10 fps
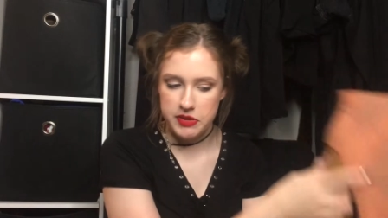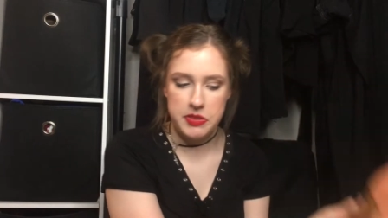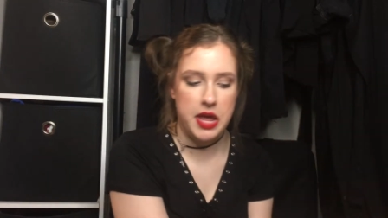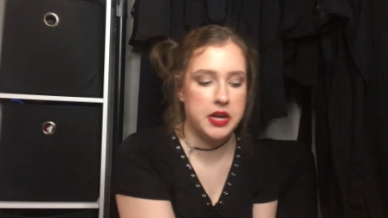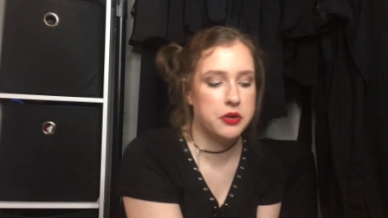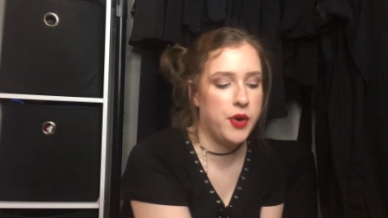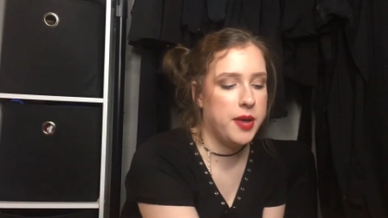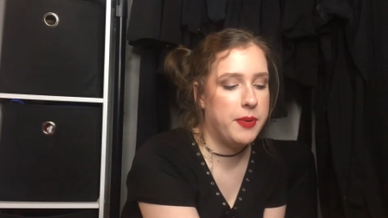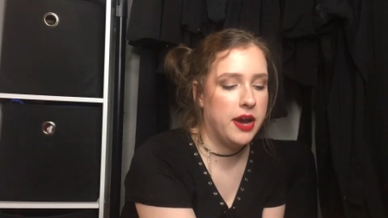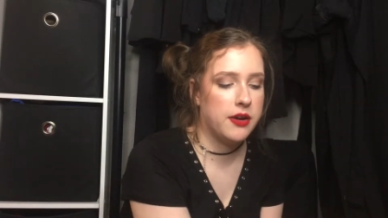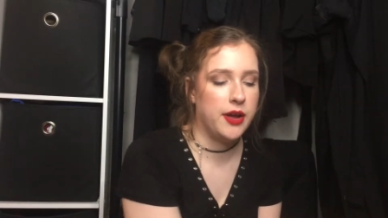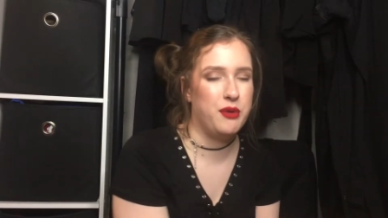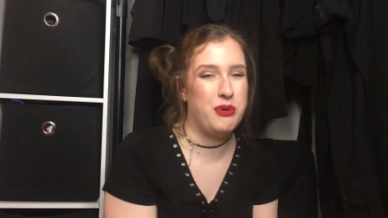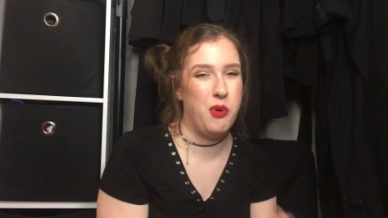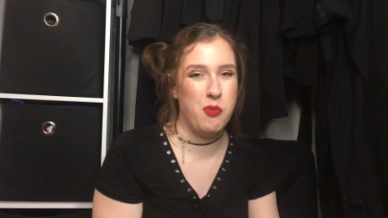They had a gray pair and I
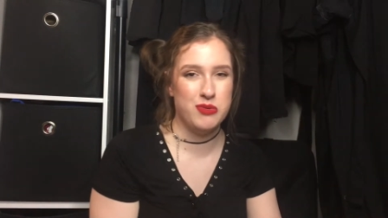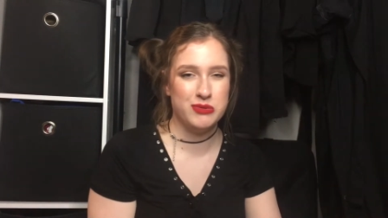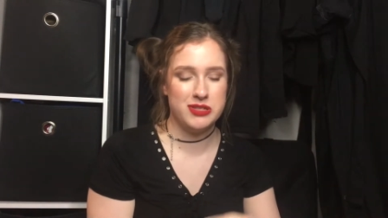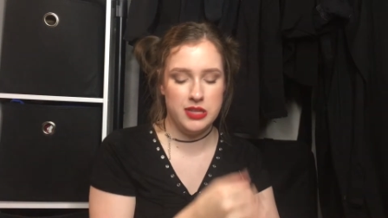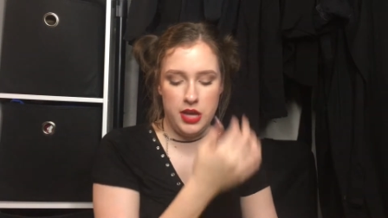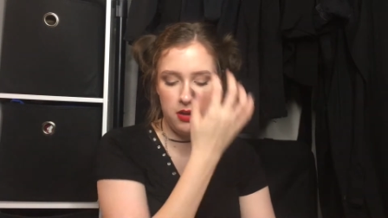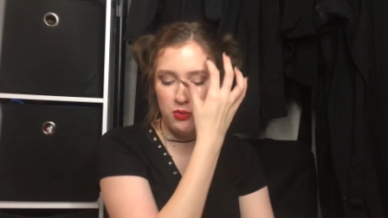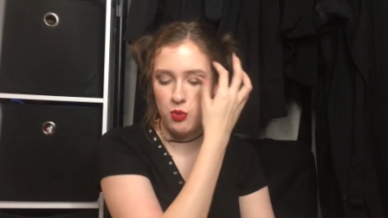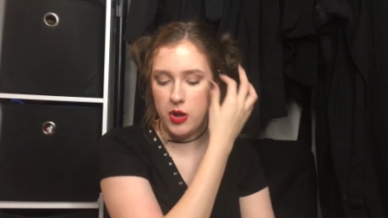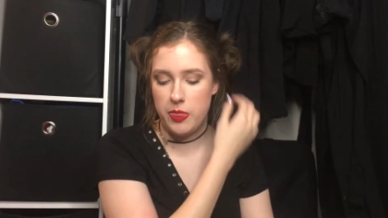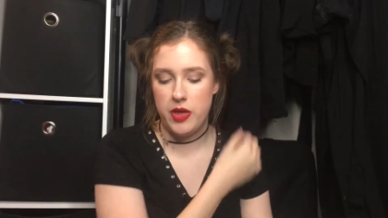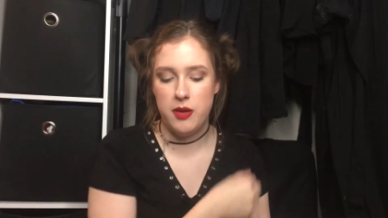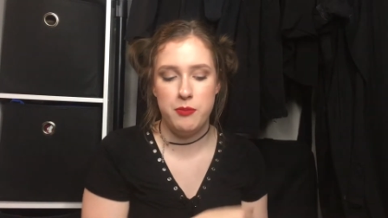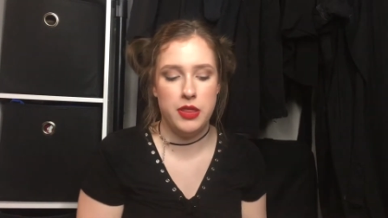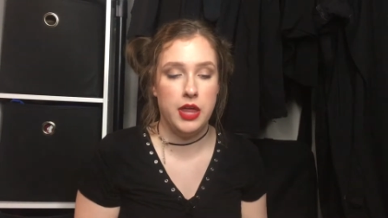almost like want
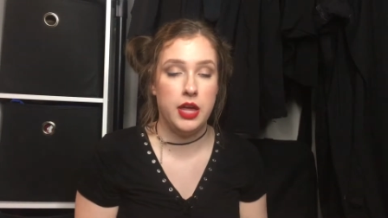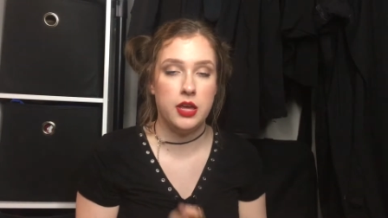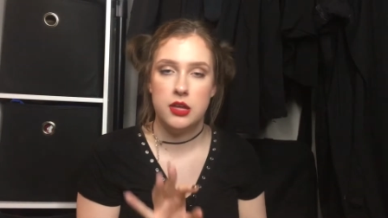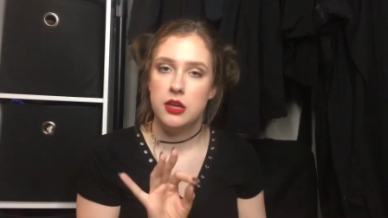them, but like